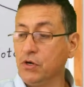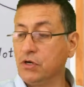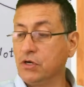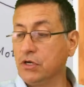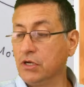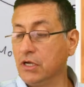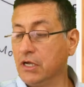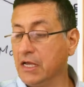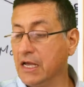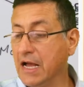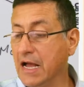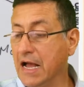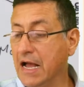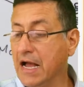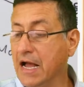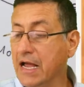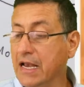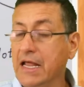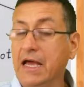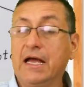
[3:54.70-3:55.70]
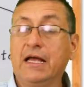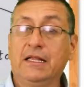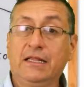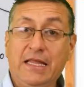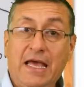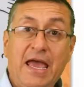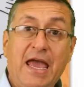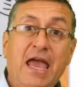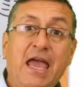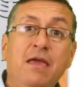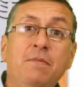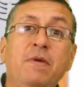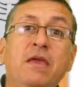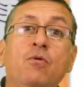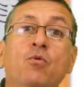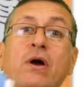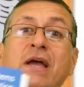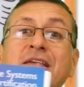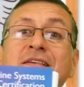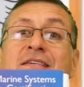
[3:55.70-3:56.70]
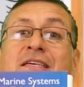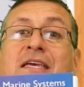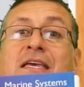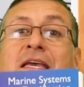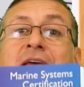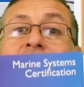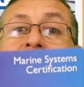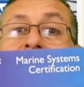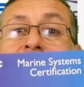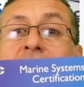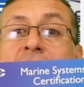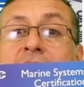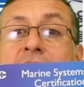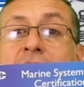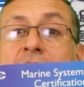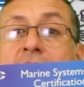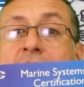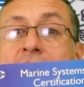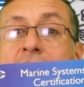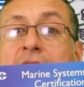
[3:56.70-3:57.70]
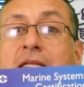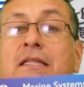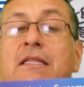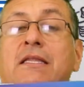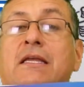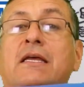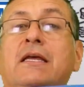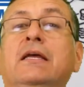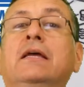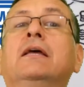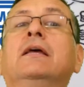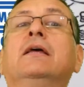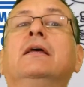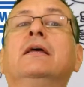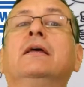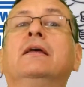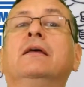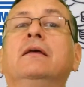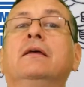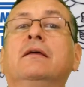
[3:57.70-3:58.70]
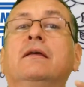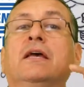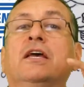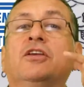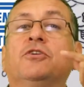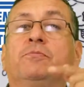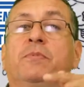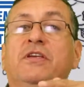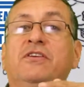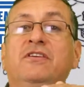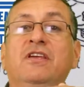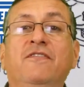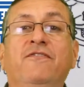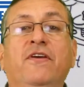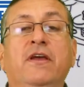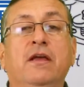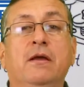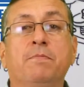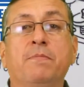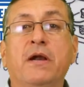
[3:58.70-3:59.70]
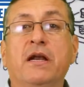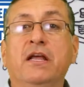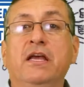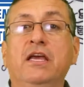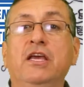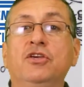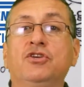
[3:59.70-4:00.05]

book and uh, the A B Y C study guide specific per